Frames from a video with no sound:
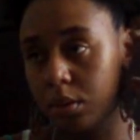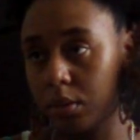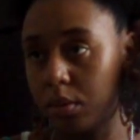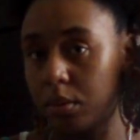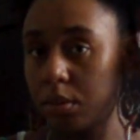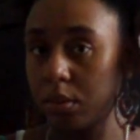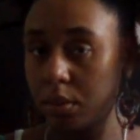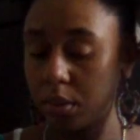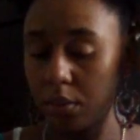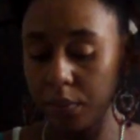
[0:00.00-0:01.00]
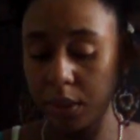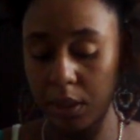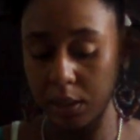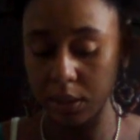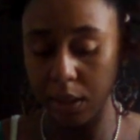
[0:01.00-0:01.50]
So hopefully
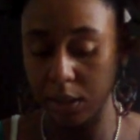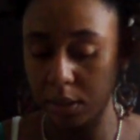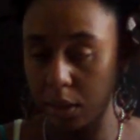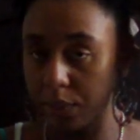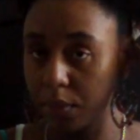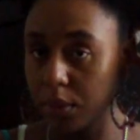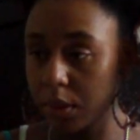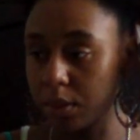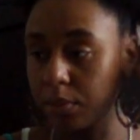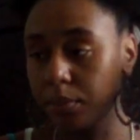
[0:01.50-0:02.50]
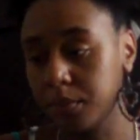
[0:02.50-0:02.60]
they stay until they full term,